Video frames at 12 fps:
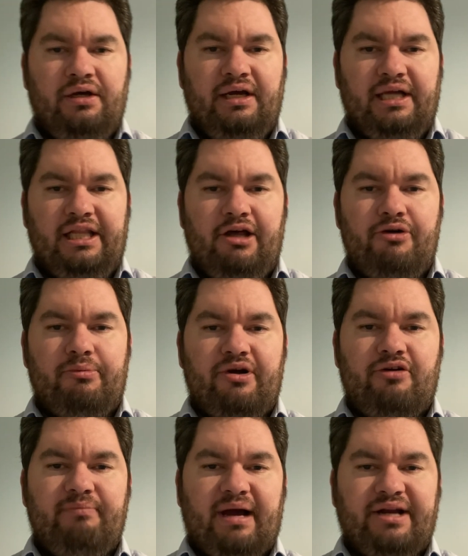Hello and
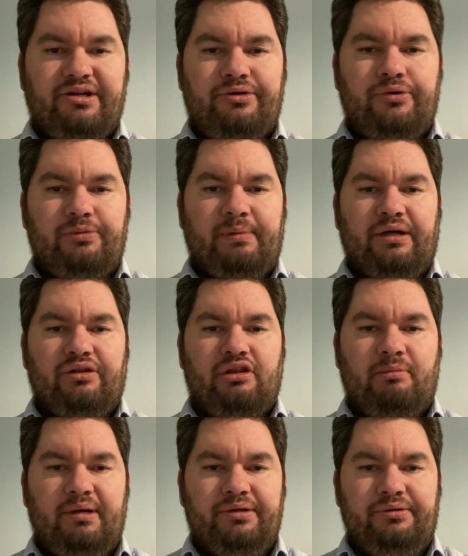welcome back to George Past the
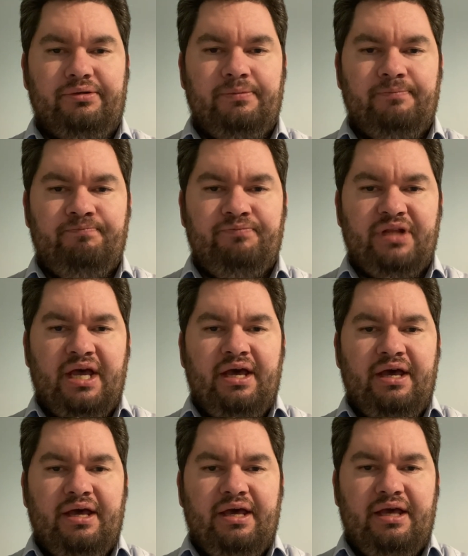Post.
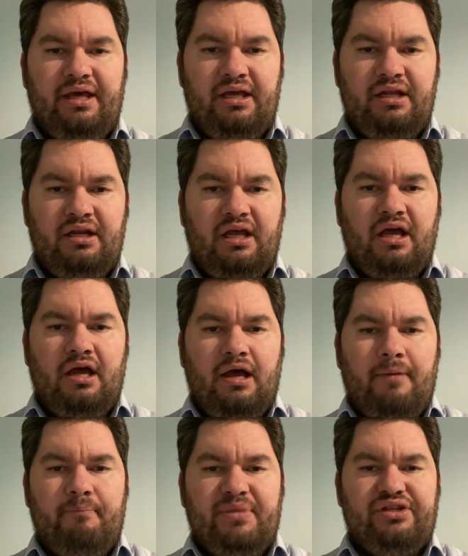In
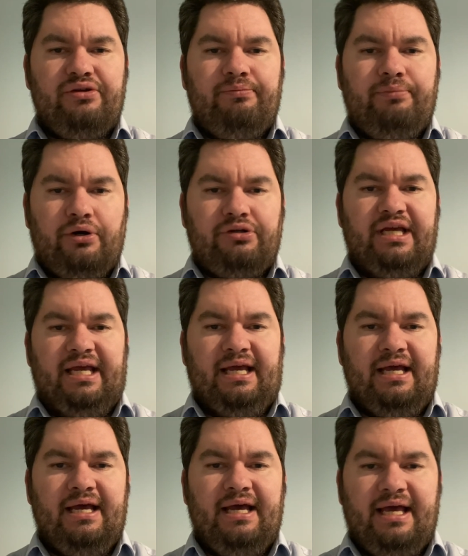Missabotti,
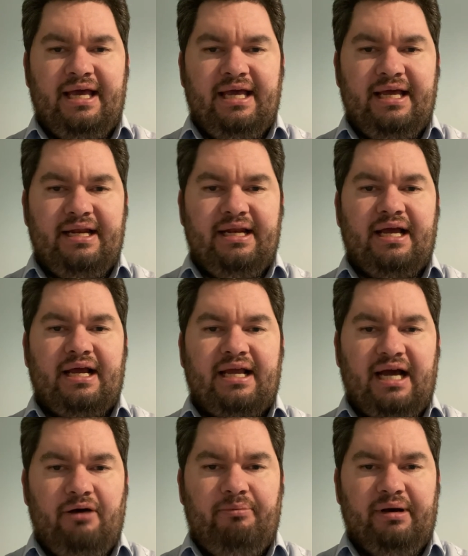in
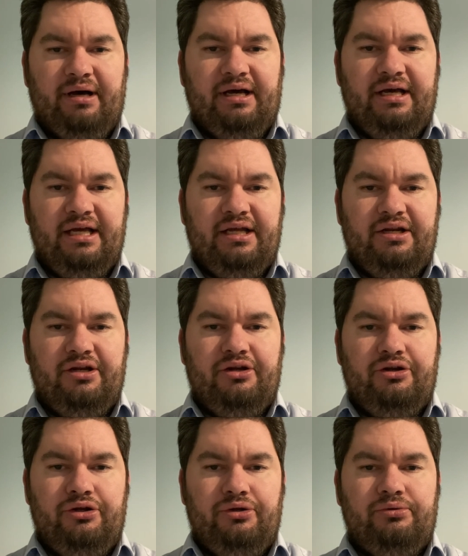Cowper, in
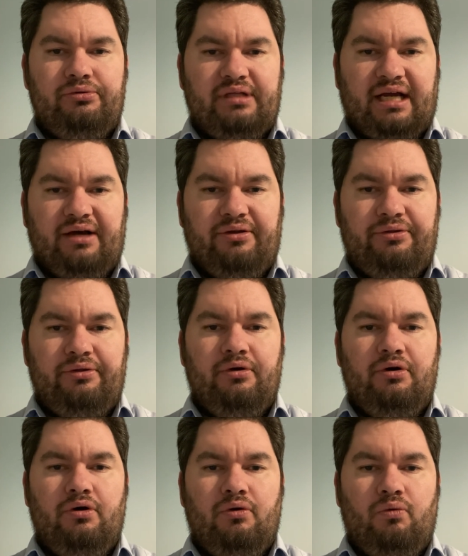New South
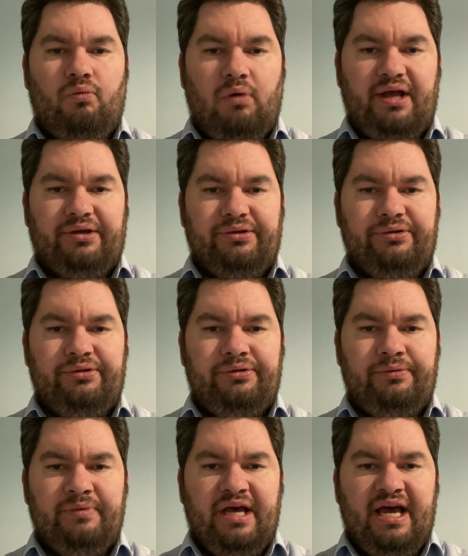Wales,
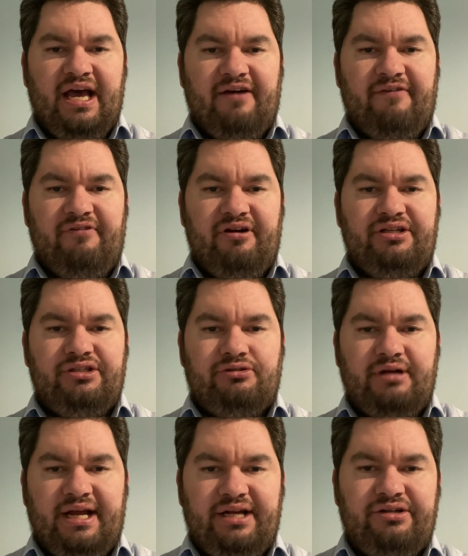a very
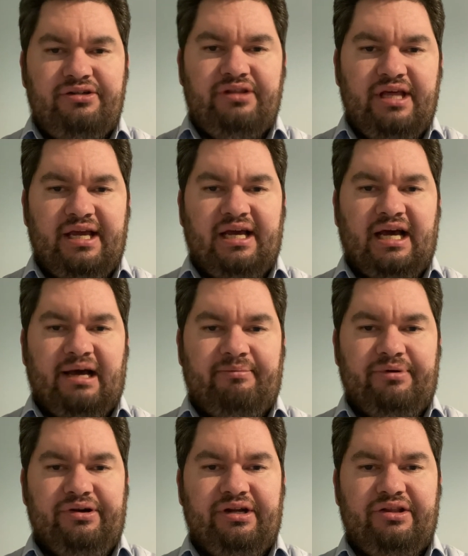strange thing
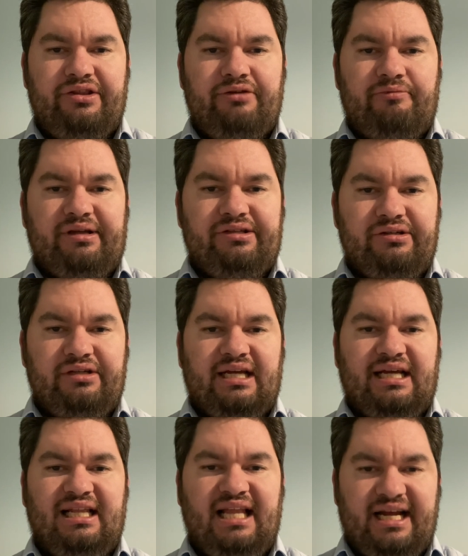happened at the recent
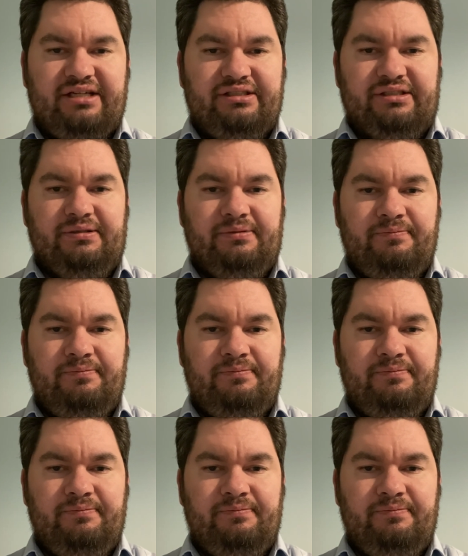election.